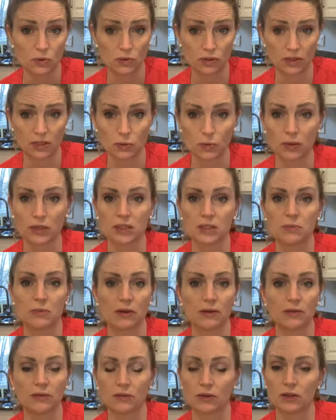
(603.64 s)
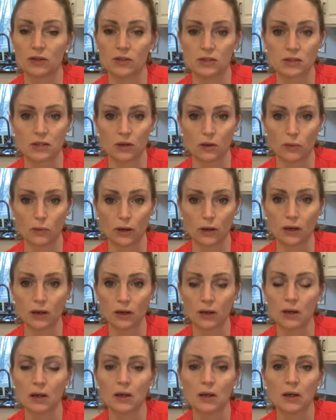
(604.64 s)
usually it's what's in my fridge is going to
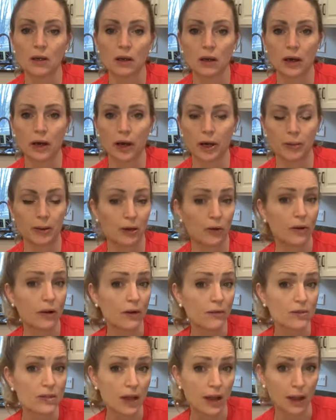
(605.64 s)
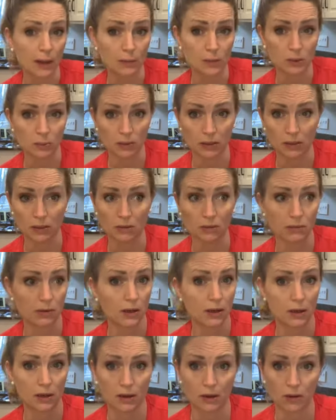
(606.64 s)
work. I don't have time to be
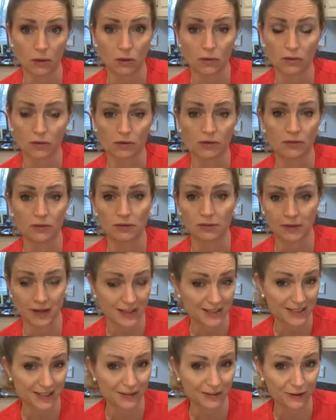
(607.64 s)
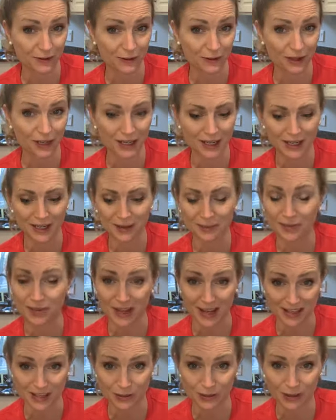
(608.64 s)
running all over for fancy food, but
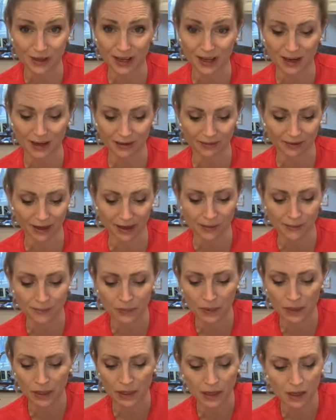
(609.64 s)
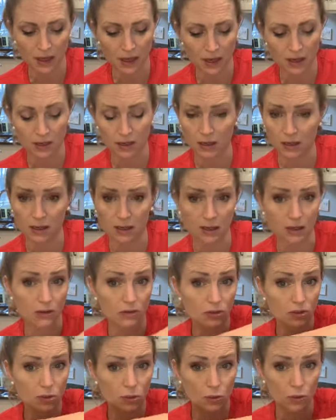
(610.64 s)
that's okay, right? And then an
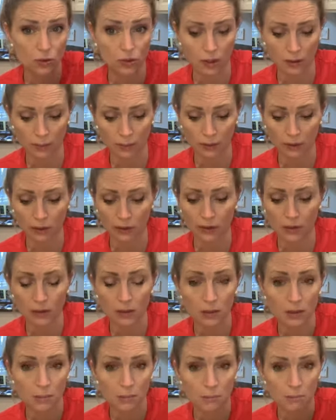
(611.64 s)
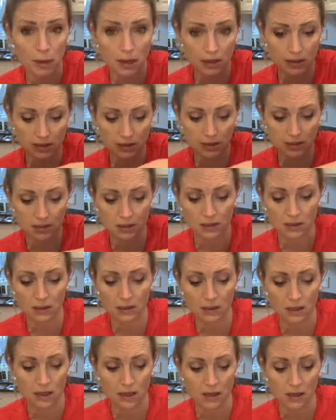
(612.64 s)
English cucumber,
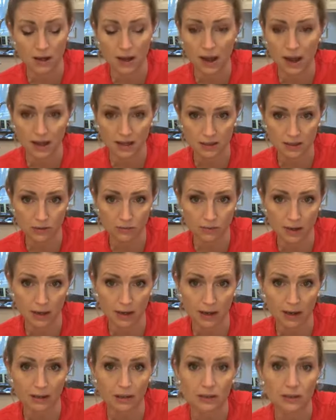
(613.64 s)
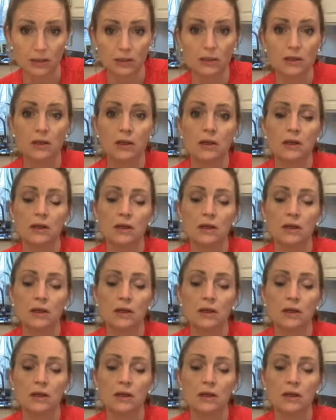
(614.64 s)
parsley, and then I did red onion.